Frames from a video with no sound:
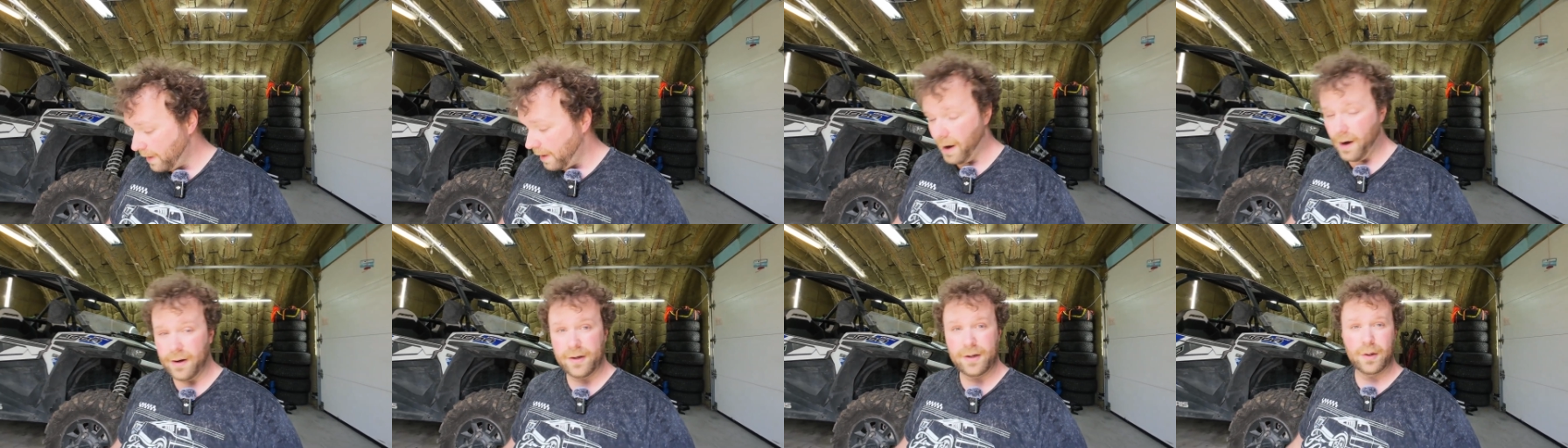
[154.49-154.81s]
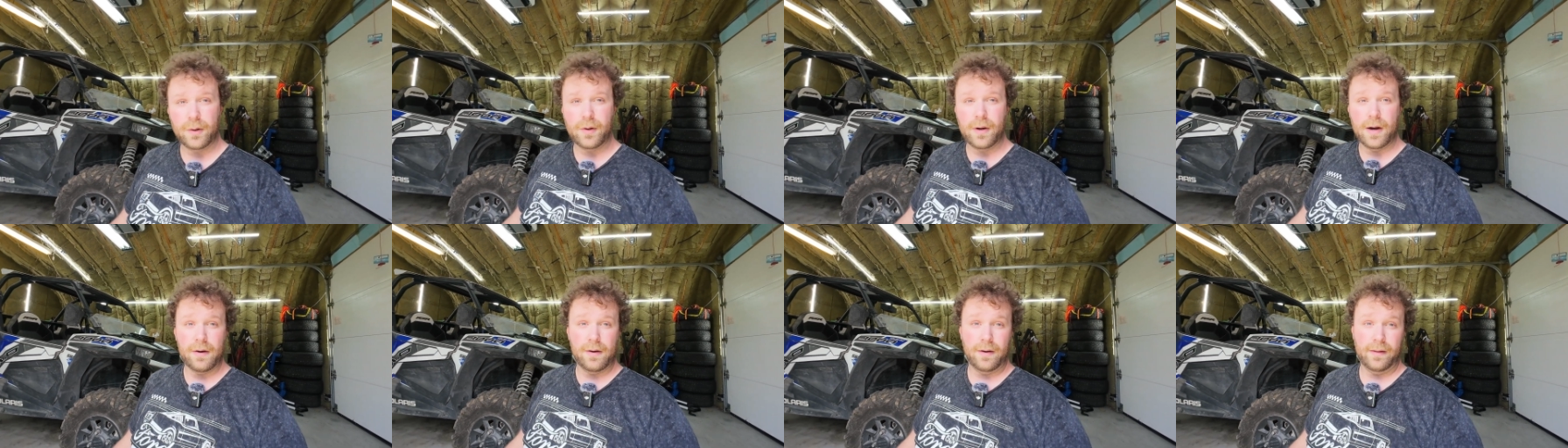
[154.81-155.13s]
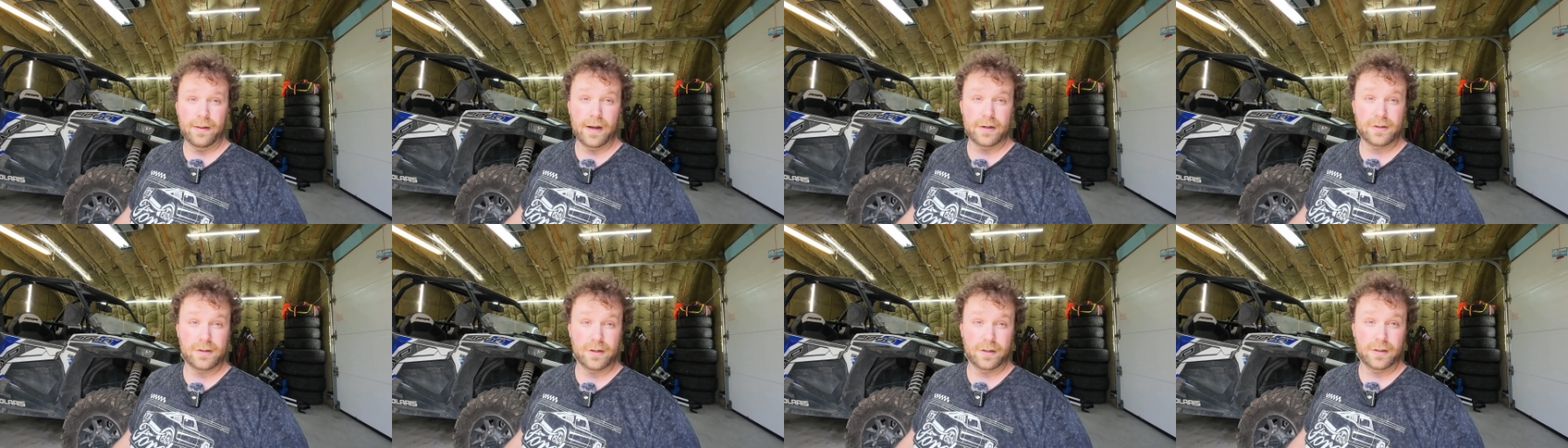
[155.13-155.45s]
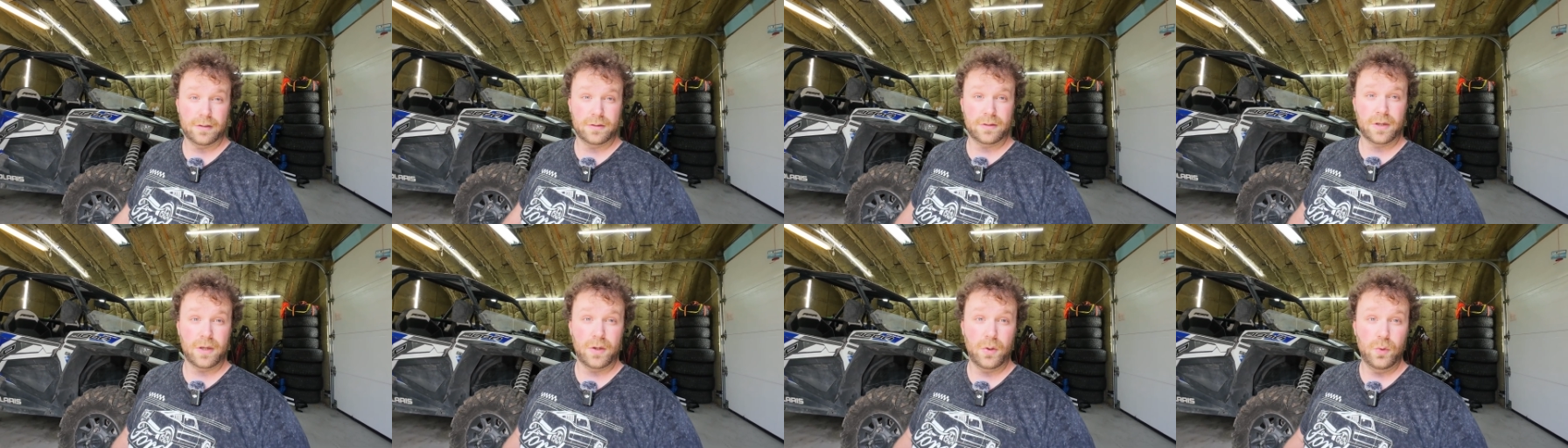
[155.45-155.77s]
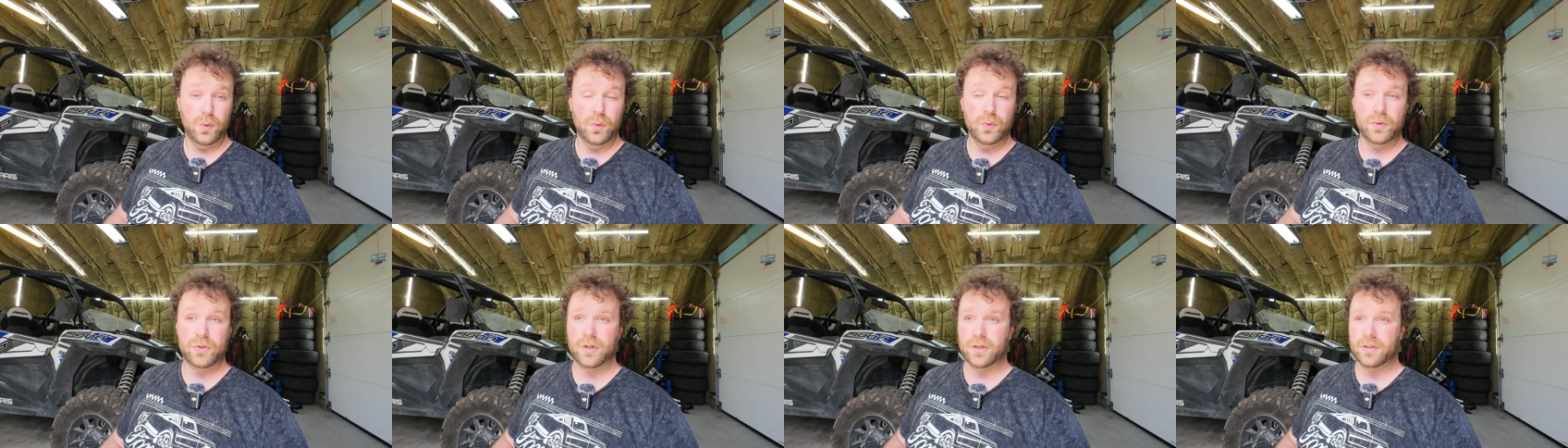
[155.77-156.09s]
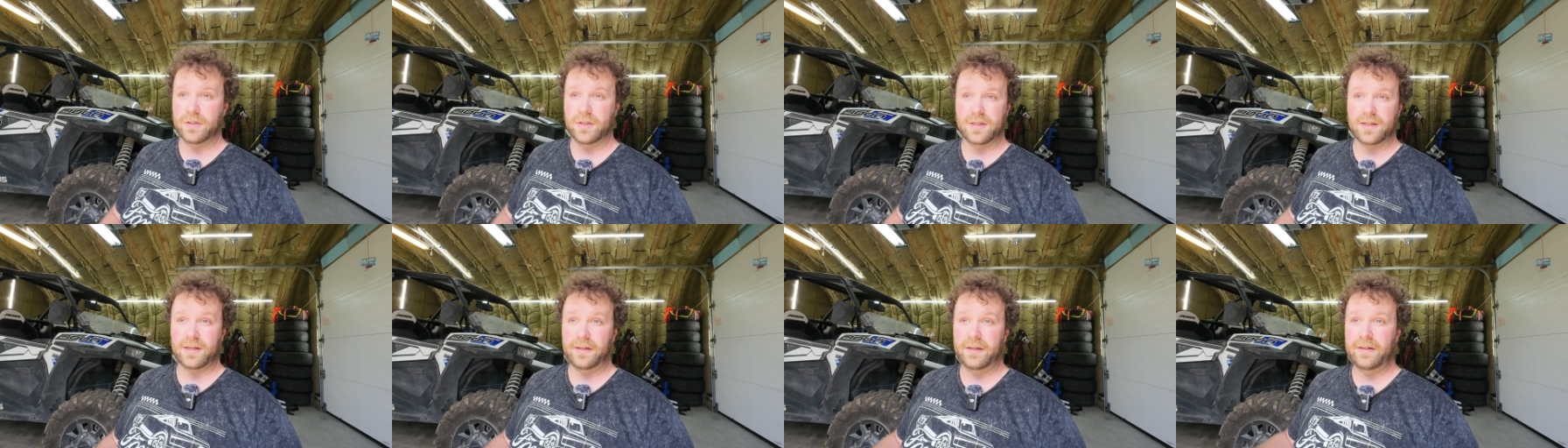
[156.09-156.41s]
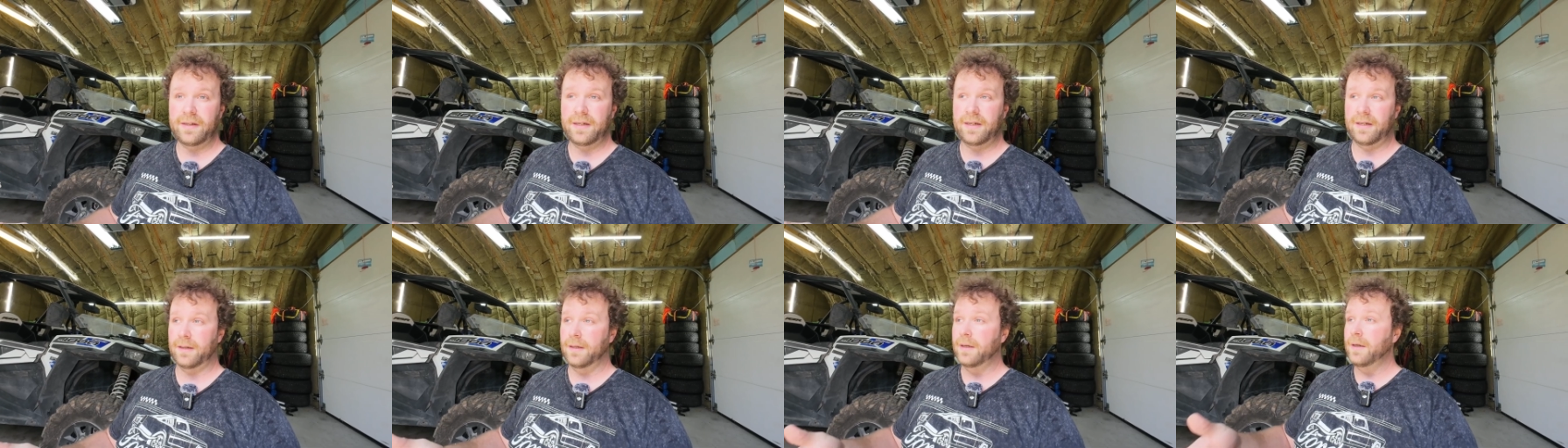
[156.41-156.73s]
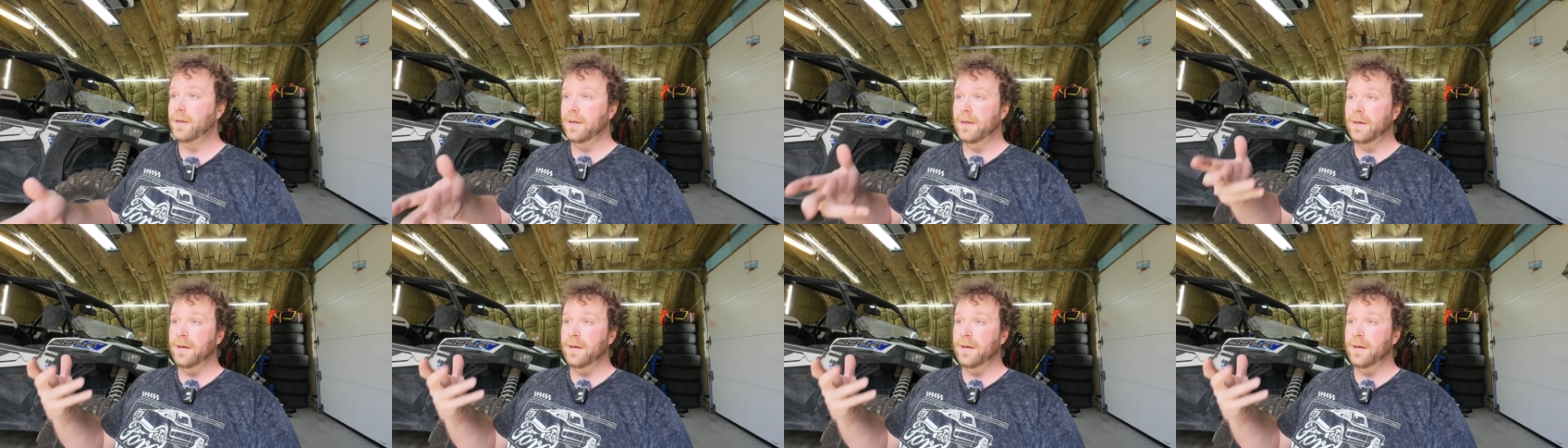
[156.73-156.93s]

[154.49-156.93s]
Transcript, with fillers: Underground electric is huge because it's clean.